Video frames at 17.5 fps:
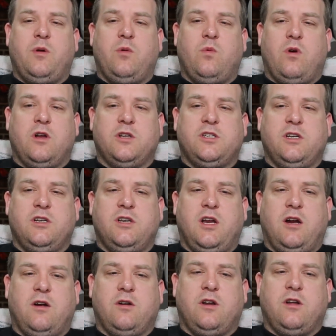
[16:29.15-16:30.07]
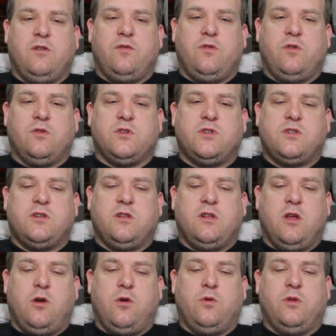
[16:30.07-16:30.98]
been watching Daredevil
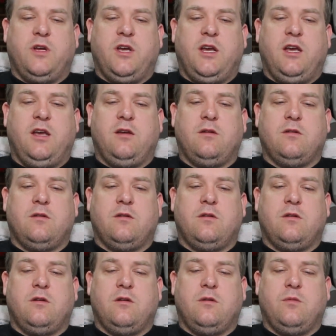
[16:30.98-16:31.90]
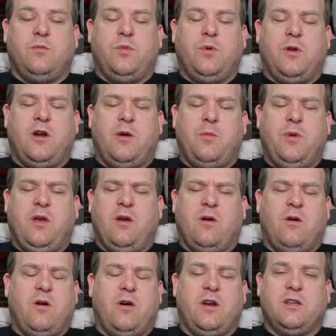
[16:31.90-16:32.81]
slowly, but I'll
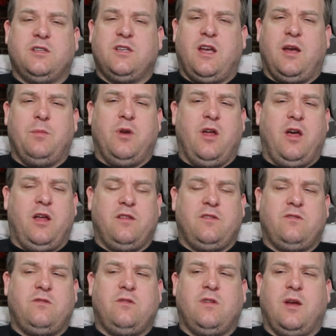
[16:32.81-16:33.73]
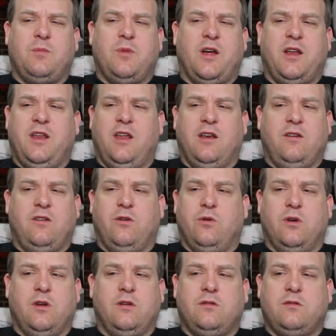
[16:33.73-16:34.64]
be honest, I'm not
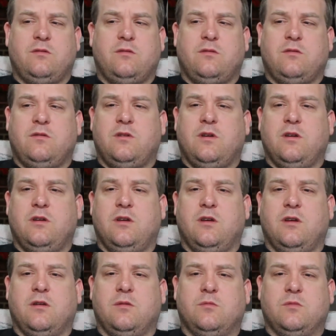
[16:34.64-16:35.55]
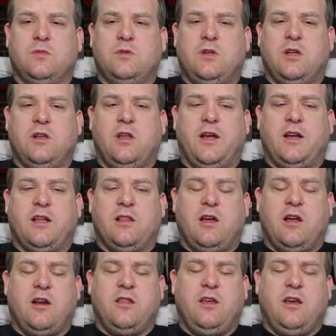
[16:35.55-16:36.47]
into it. Unlike a
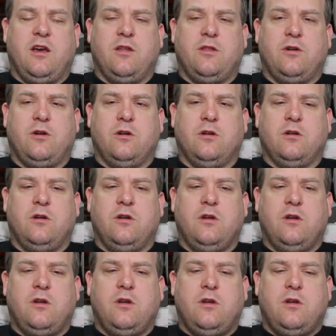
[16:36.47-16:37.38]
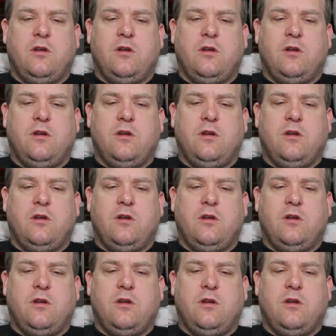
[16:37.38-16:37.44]
lot of the other